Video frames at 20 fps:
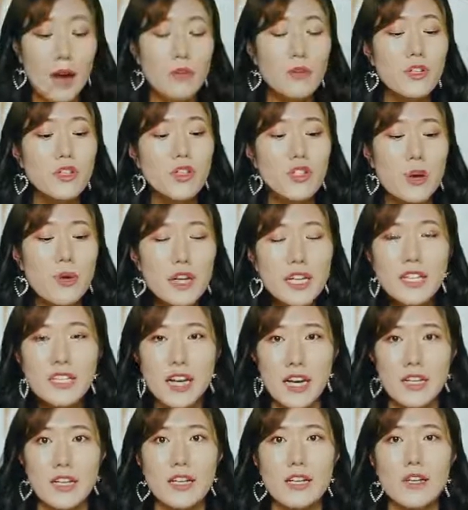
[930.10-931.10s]
I was so
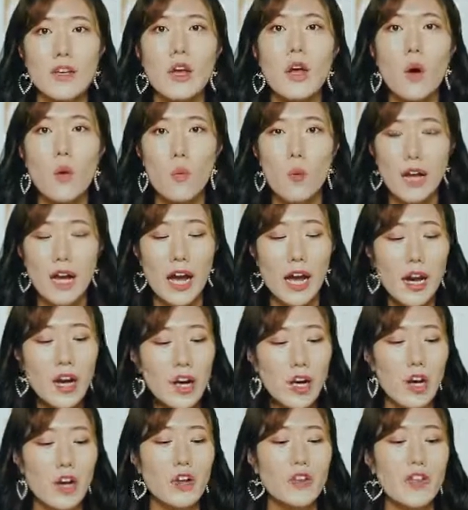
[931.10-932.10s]
excited when I
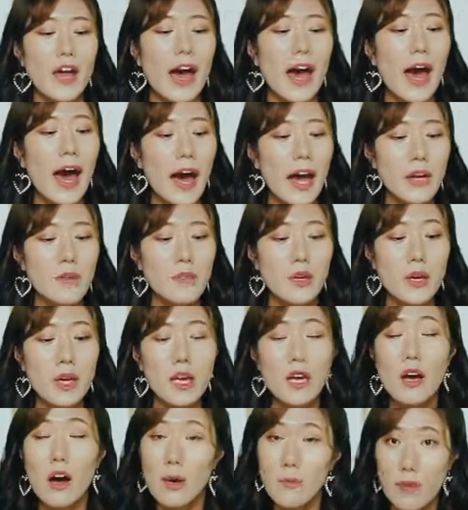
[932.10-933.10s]
heard that
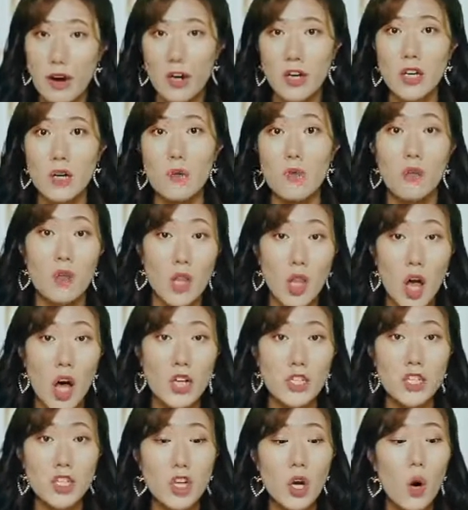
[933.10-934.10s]
Atomy America will
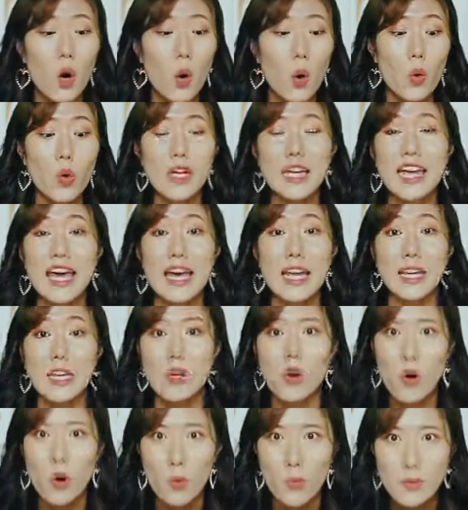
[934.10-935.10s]
launch
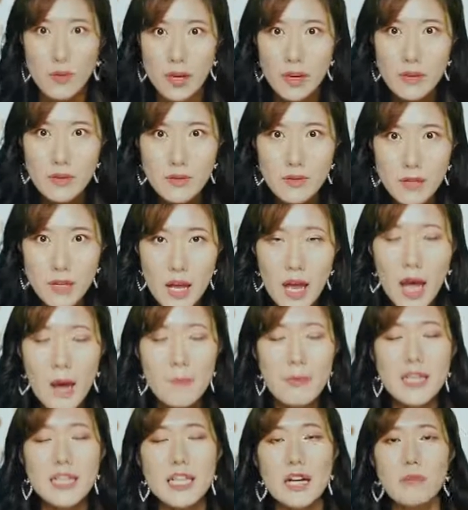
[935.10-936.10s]
organic oatmeal
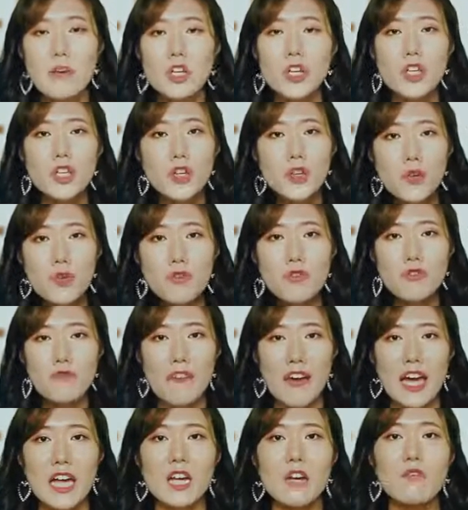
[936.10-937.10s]
because I'm a huge
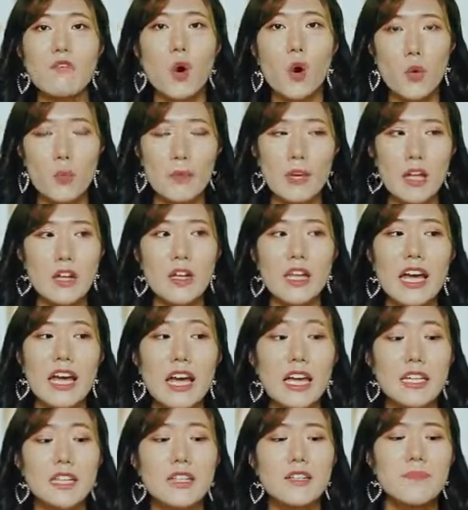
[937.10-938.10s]
fan of oatmeal
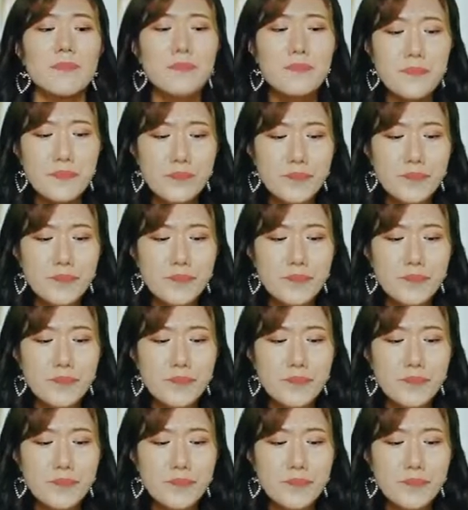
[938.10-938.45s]
and